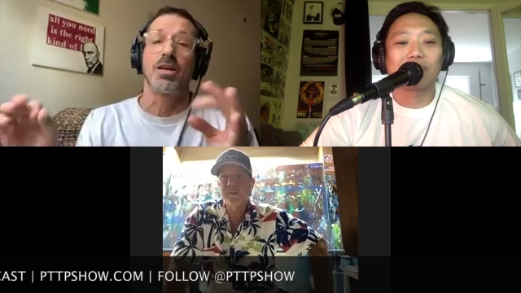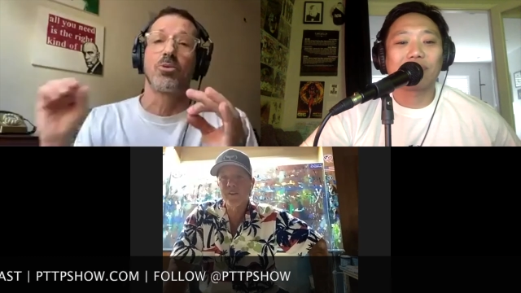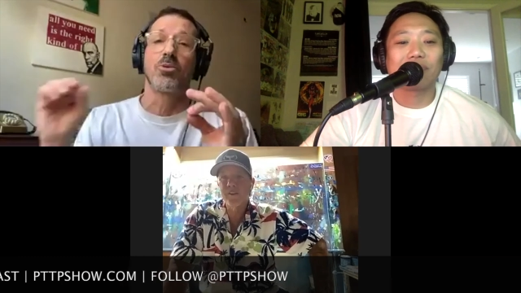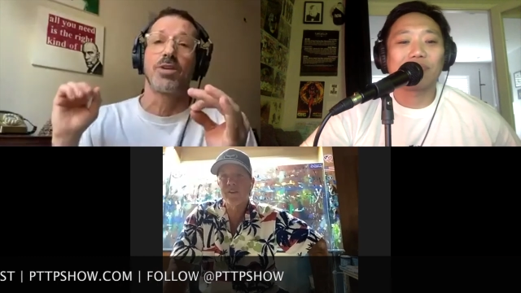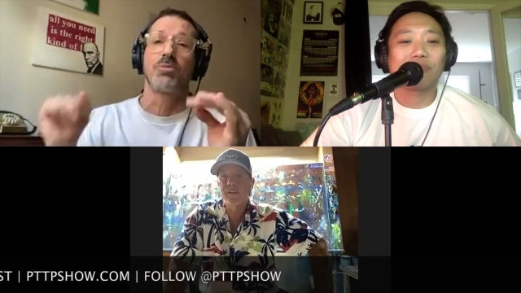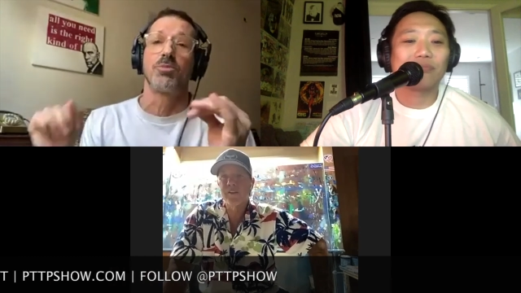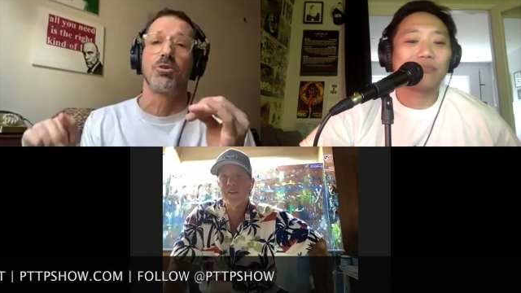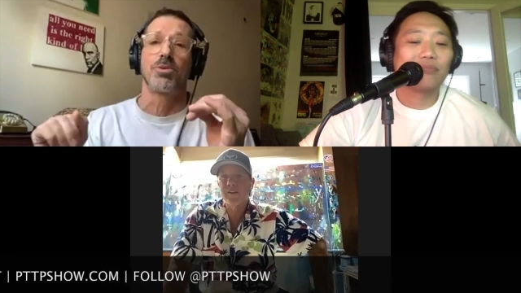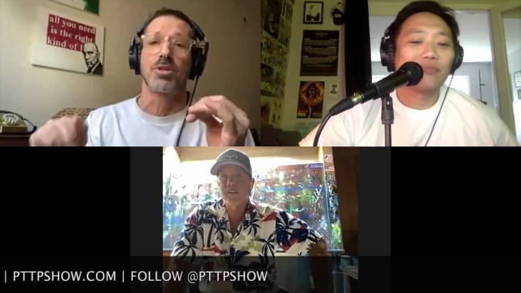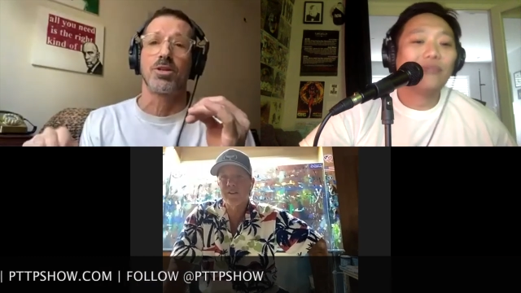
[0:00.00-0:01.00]
Speaker 1: away from
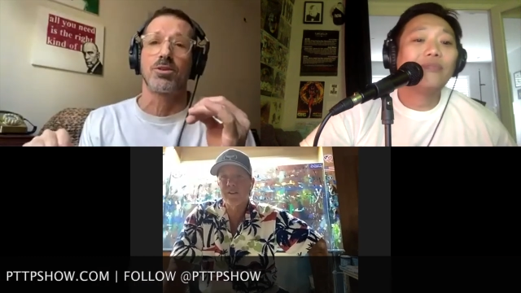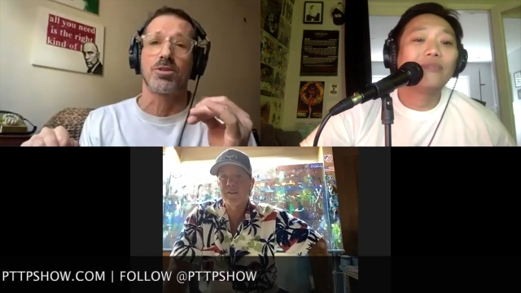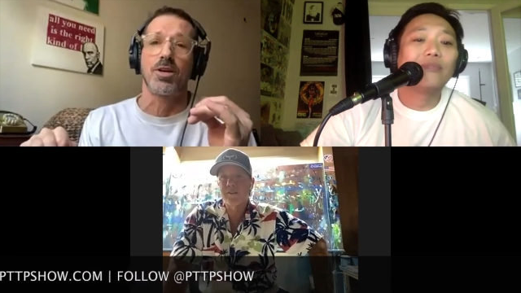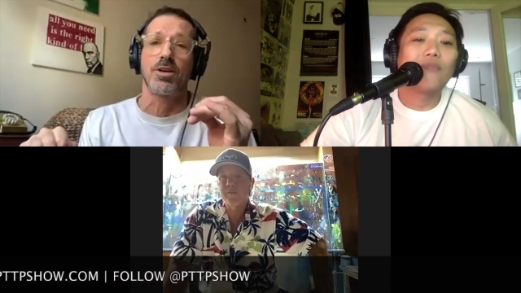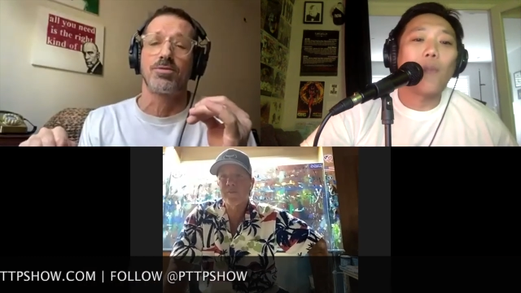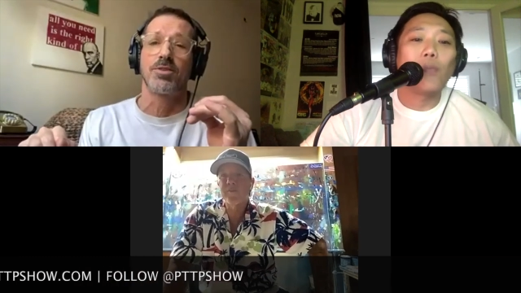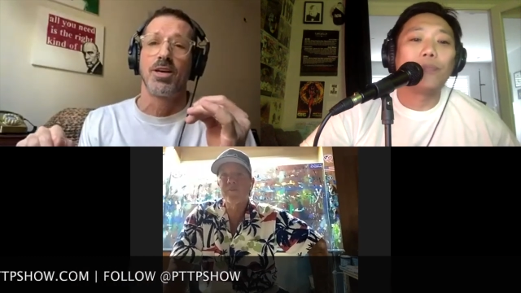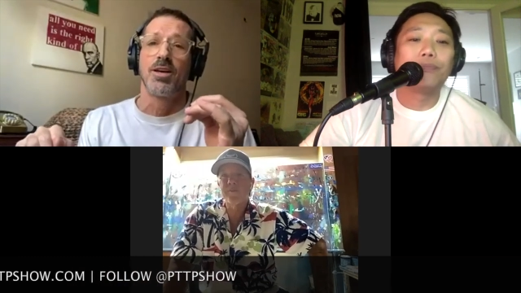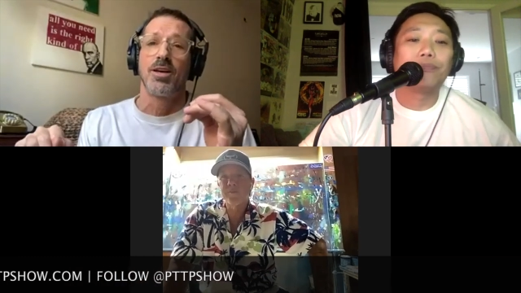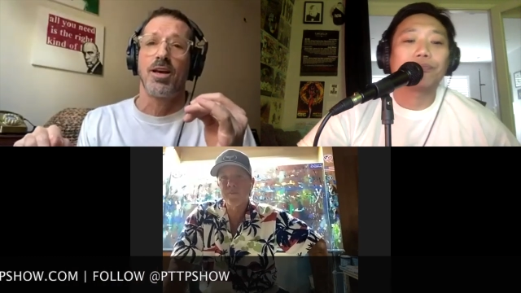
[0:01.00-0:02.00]
doing political stuff
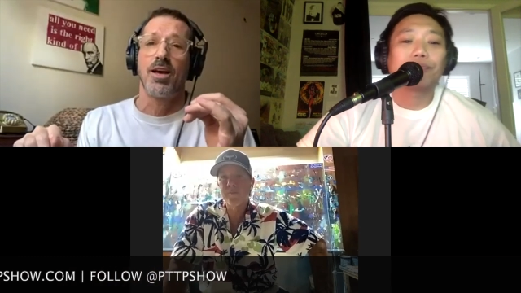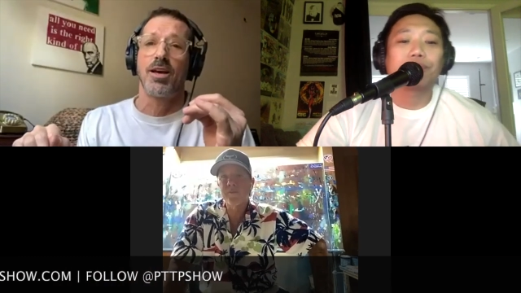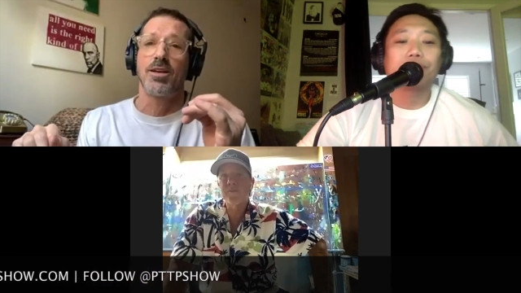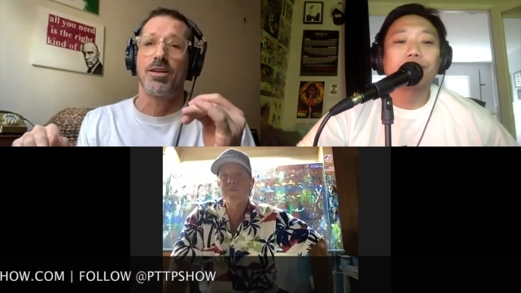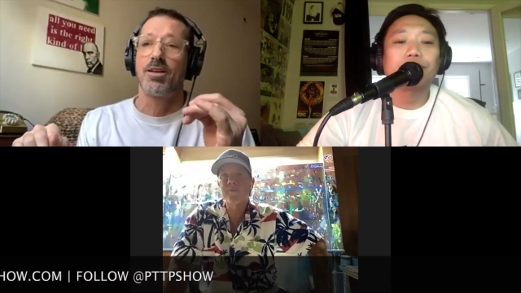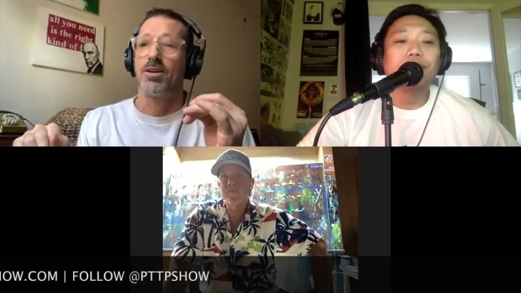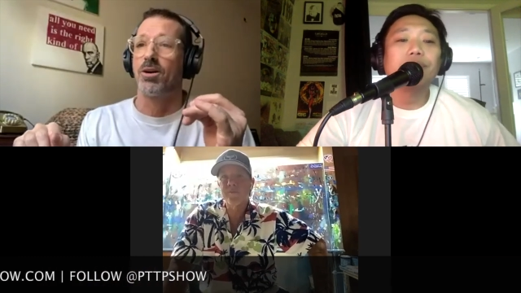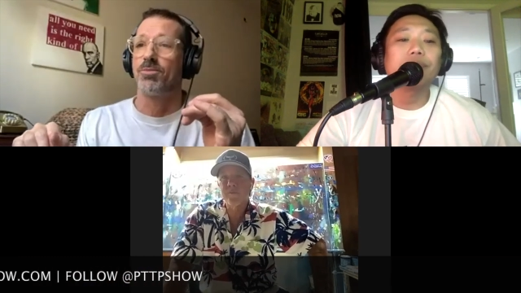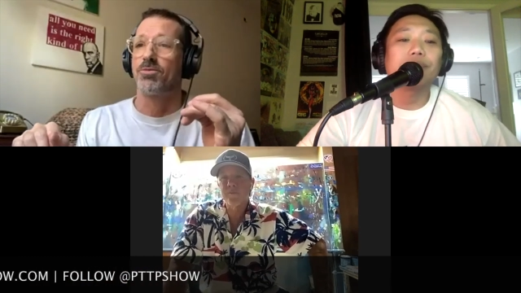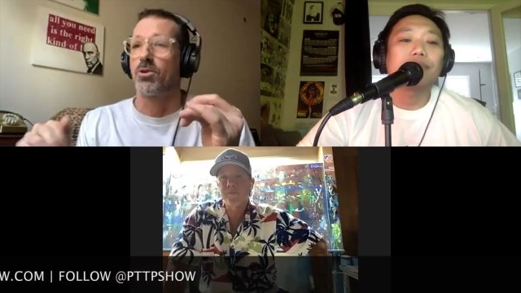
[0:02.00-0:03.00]
and you know
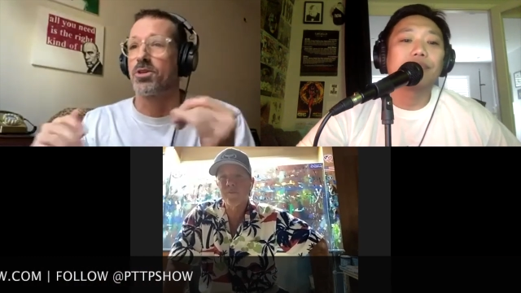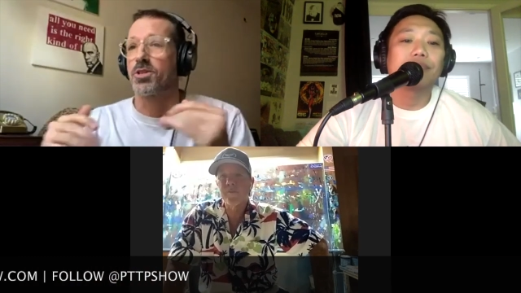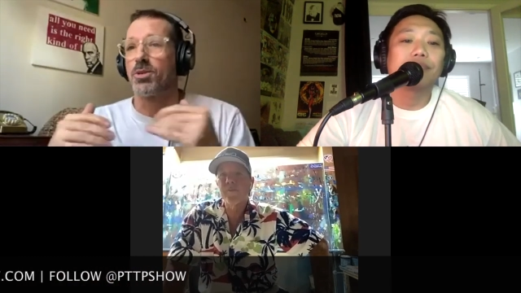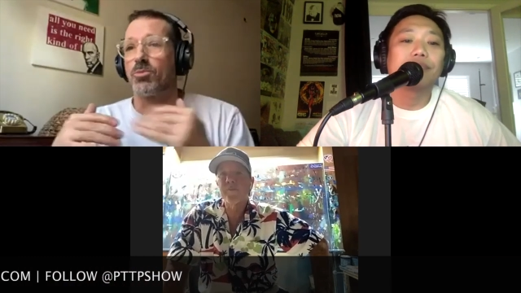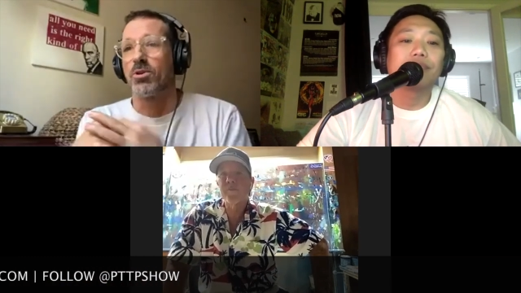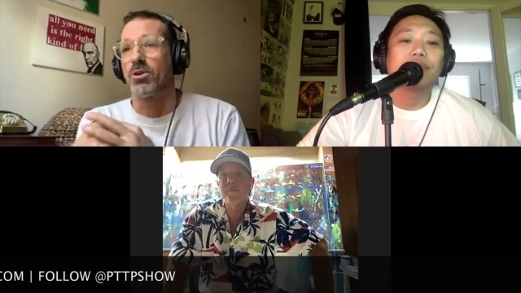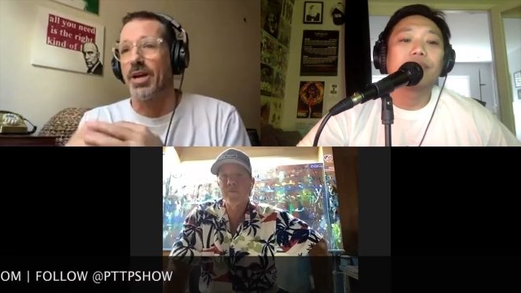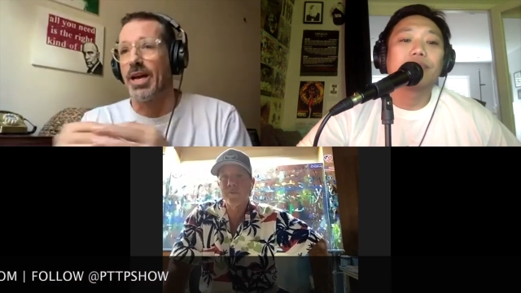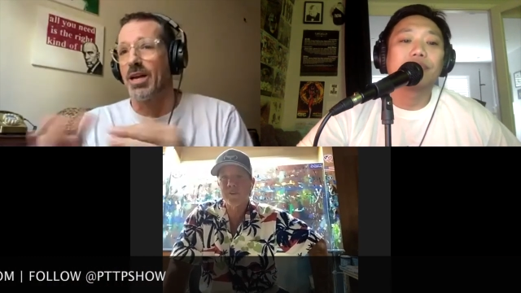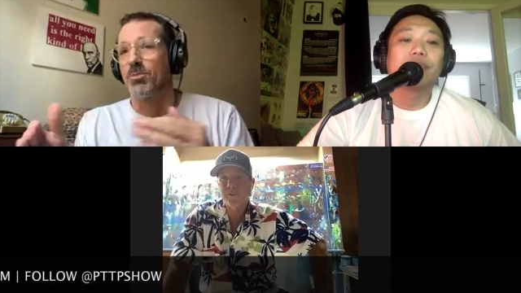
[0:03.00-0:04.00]
i'm focusing more on
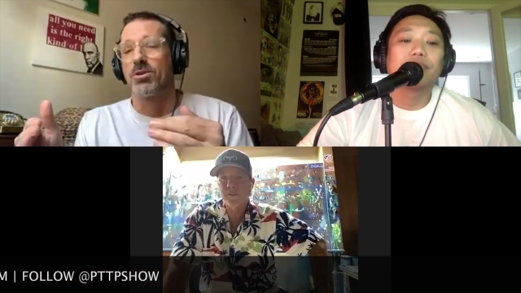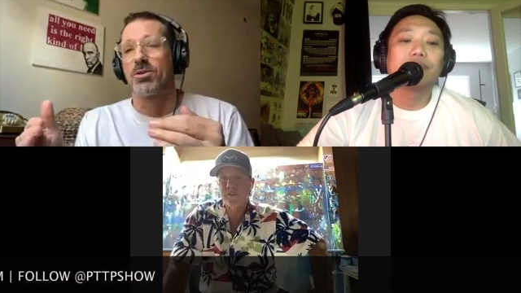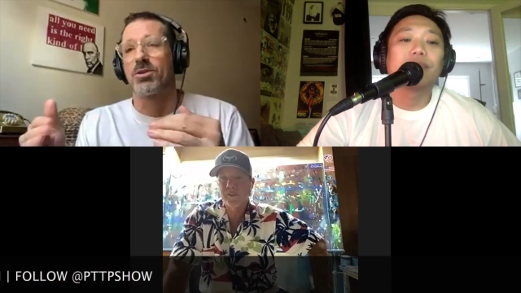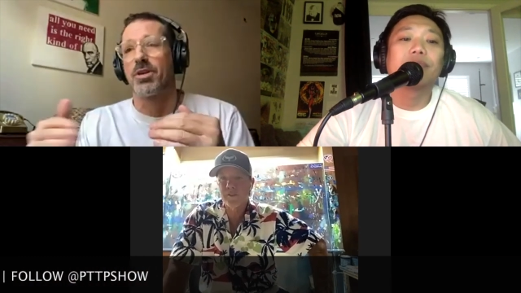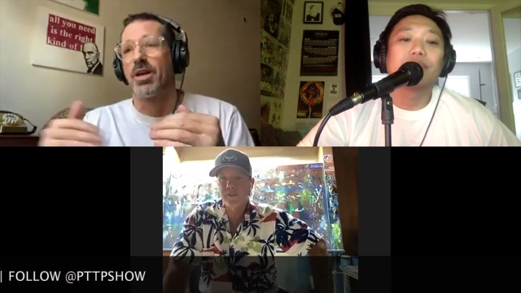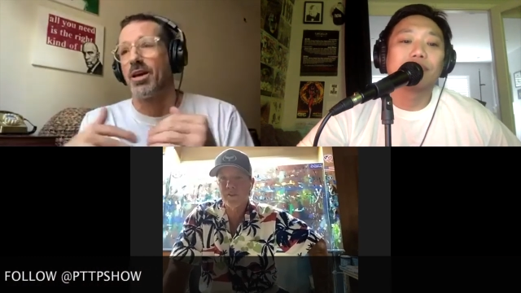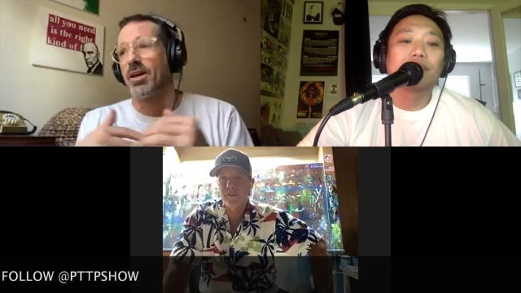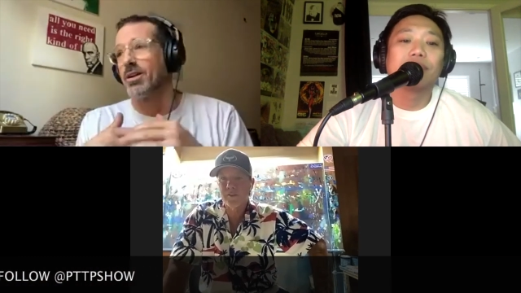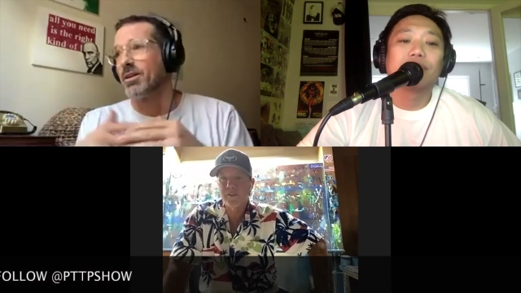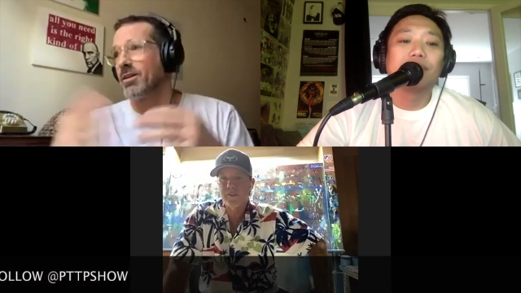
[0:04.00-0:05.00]
animals
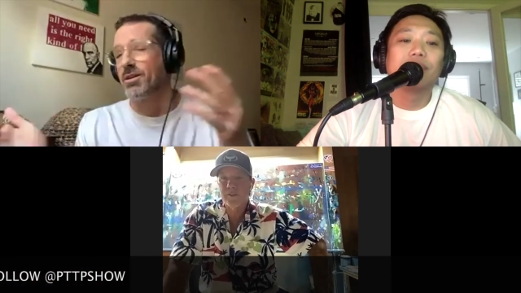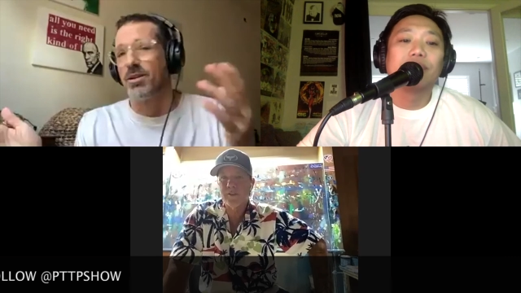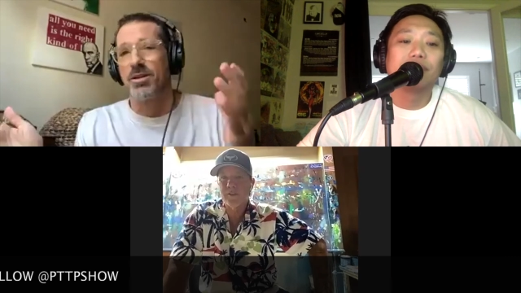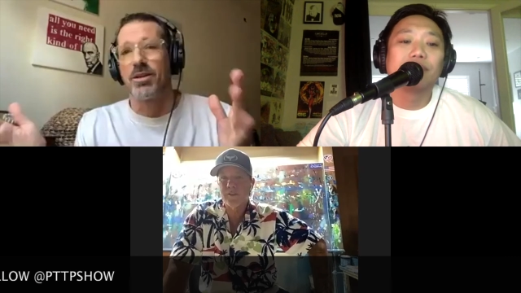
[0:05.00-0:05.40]
and then the